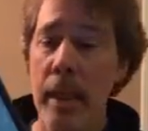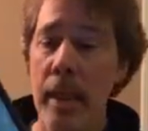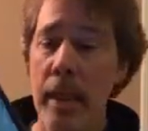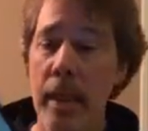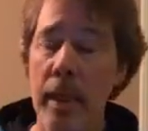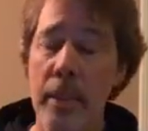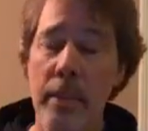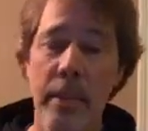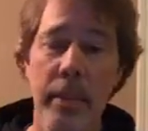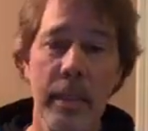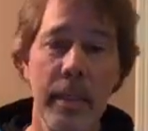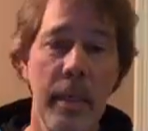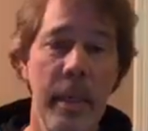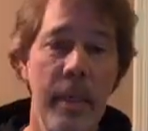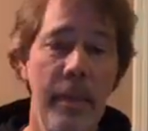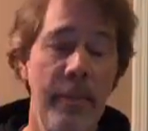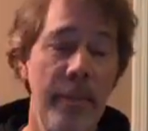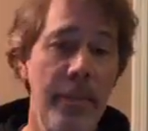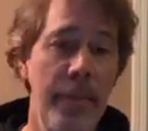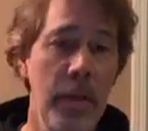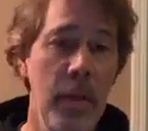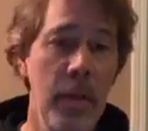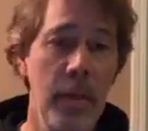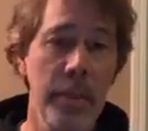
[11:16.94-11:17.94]
it
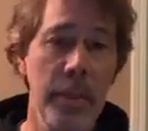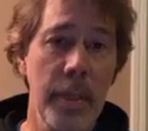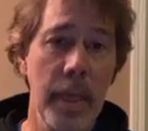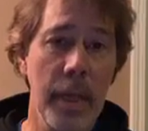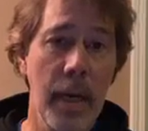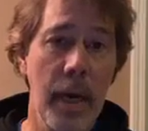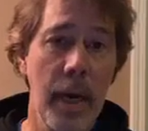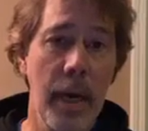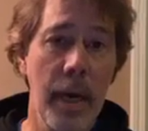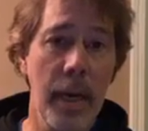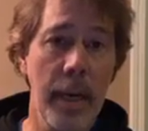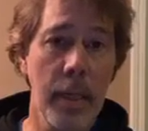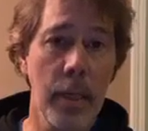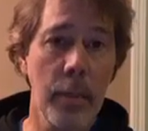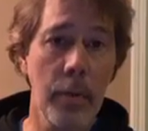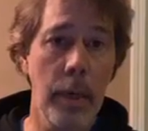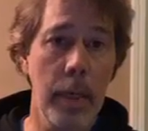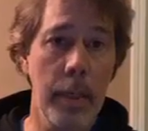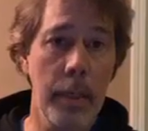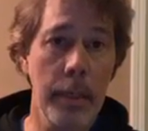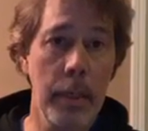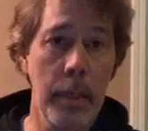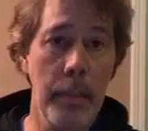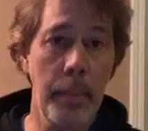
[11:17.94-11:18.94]
feels like a high
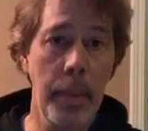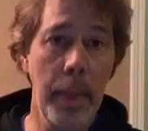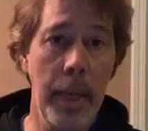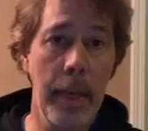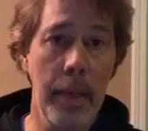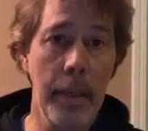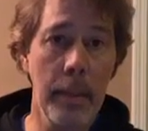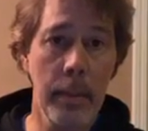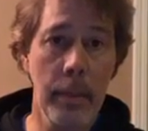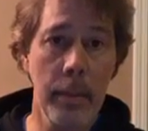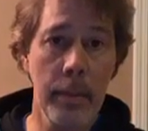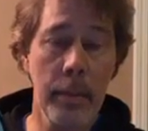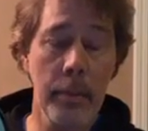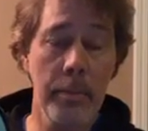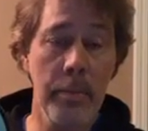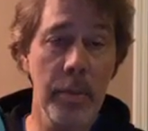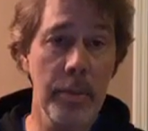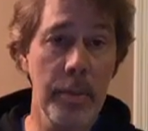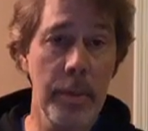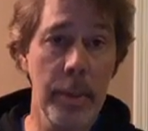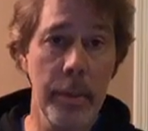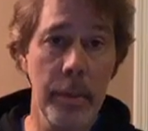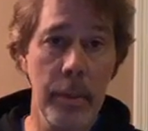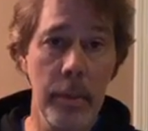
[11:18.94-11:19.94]
quality paddle. The
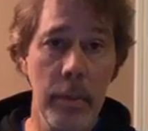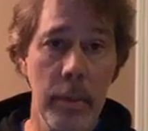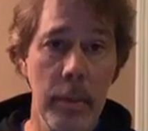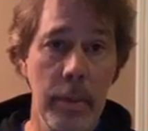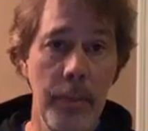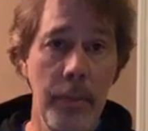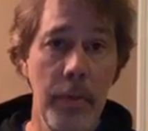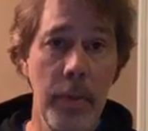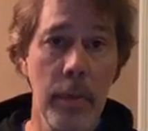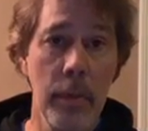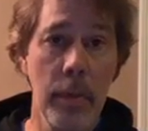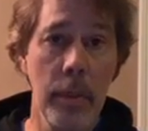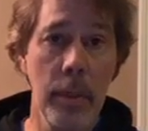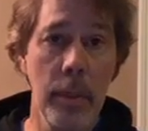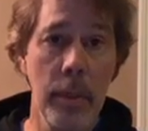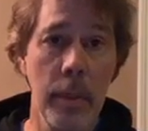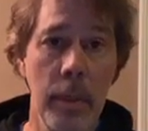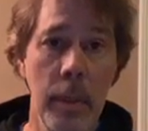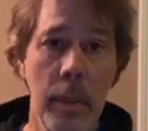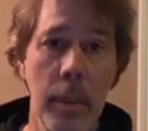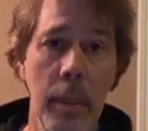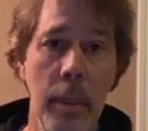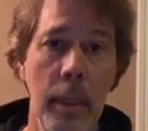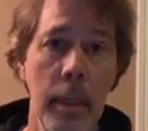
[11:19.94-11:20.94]
materials feel
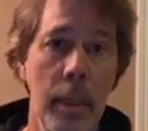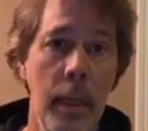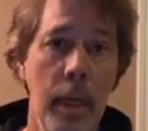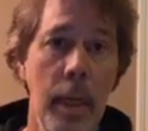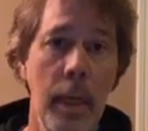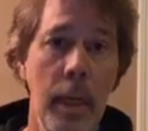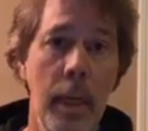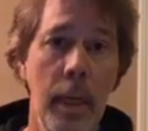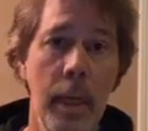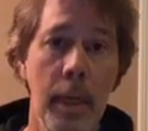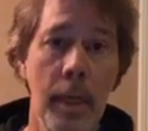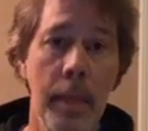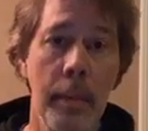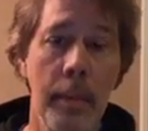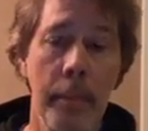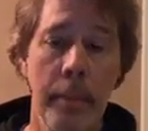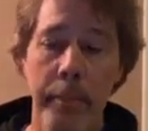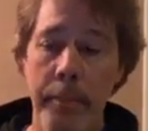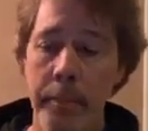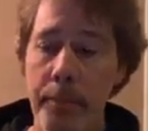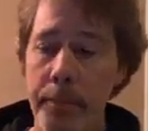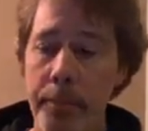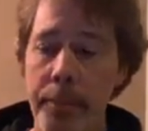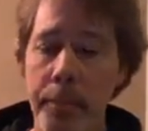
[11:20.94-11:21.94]
good.
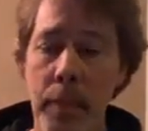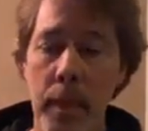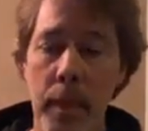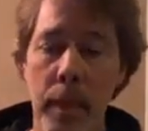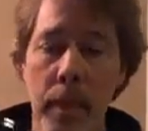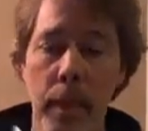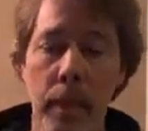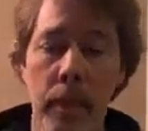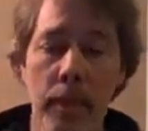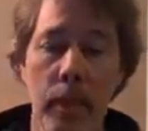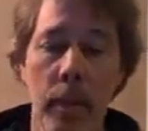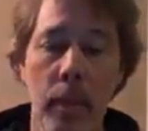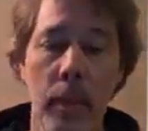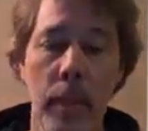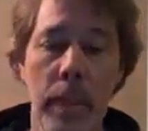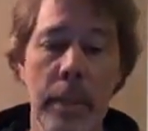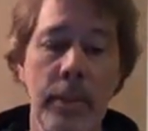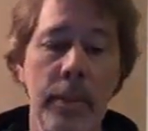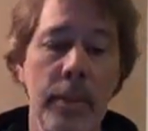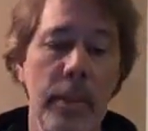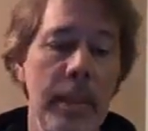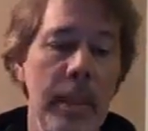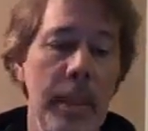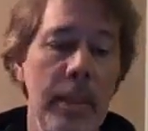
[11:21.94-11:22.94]
So
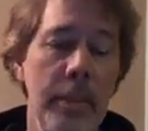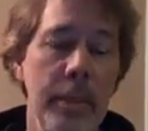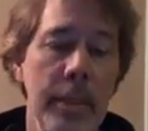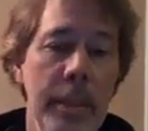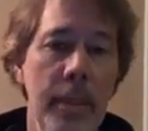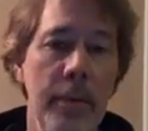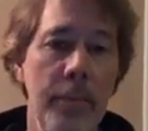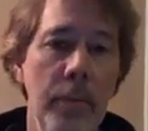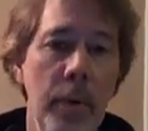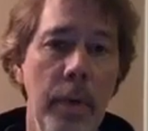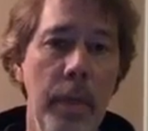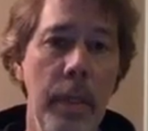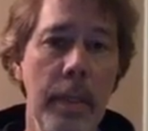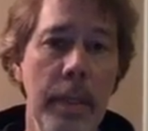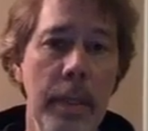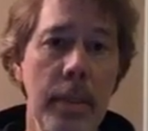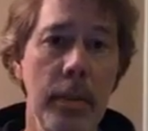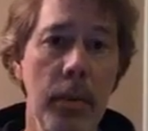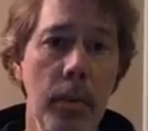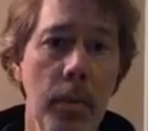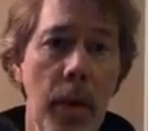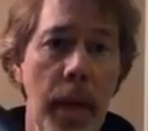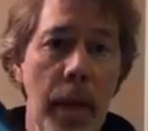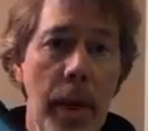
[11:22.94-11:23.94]
let's give one of
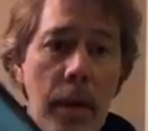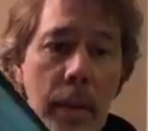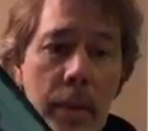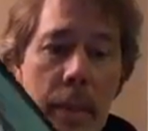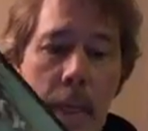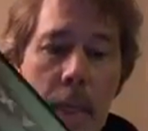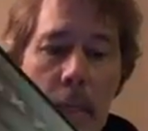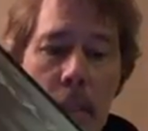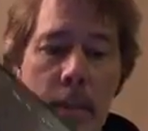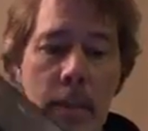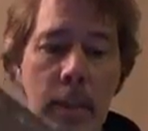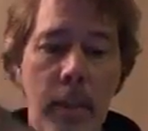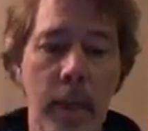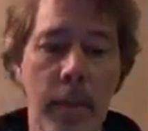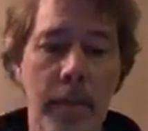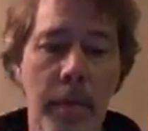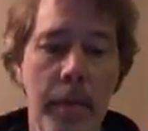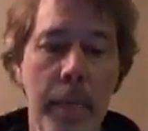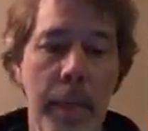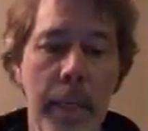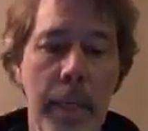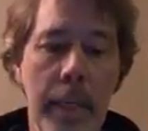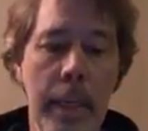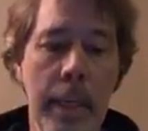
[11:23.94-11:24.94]
these away, okay? So
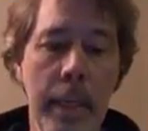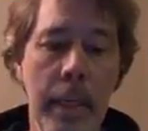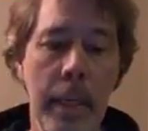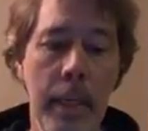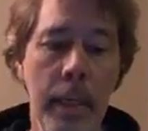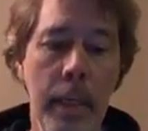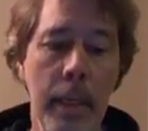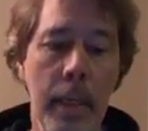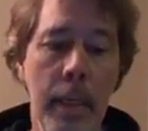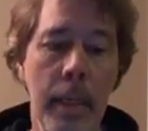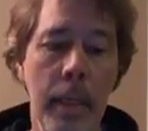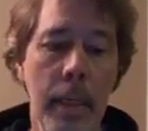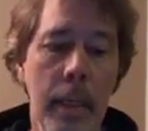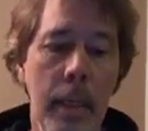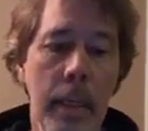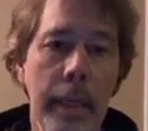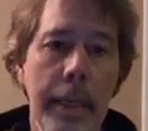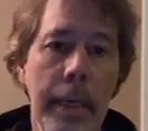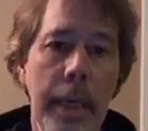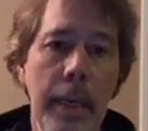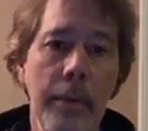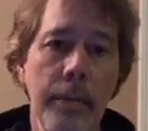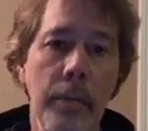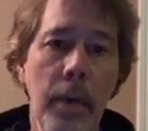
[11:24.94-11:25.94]
everybody
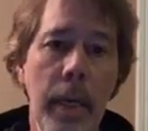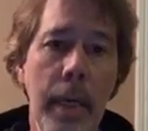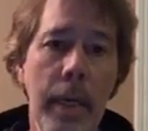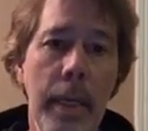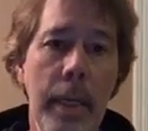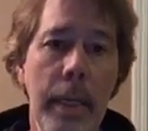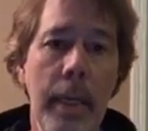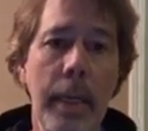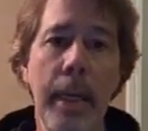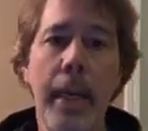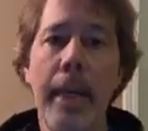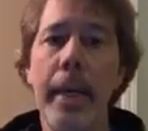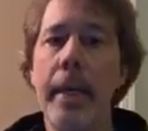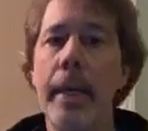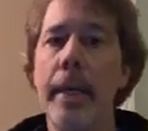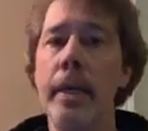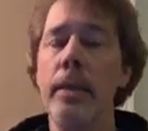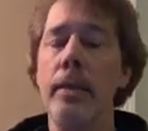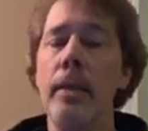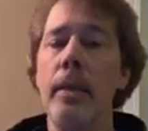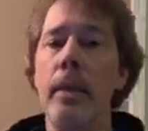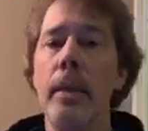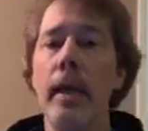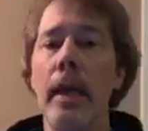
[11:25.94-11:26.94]
get ready,
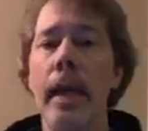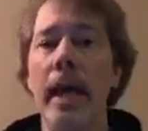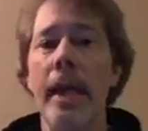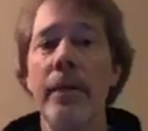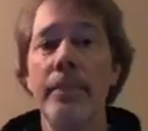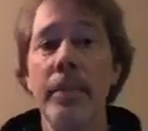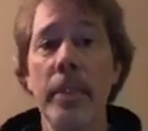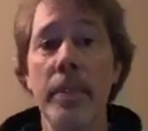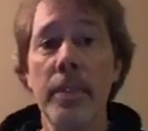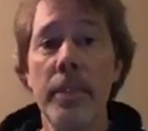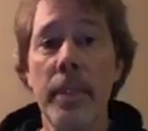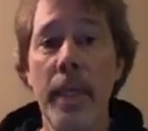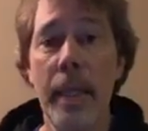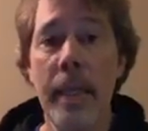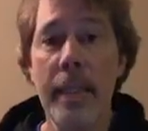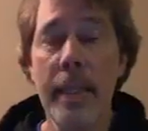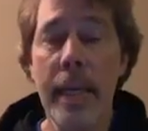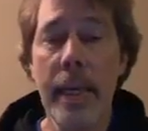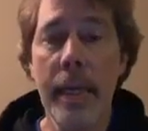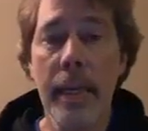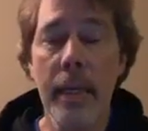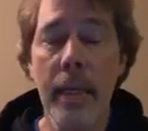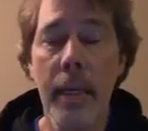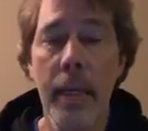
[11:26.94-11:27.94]
and I have to say
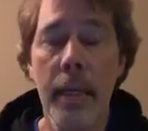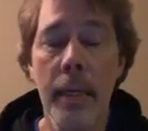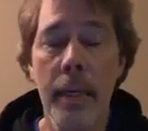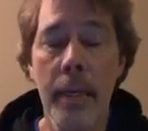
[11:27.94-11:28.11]
that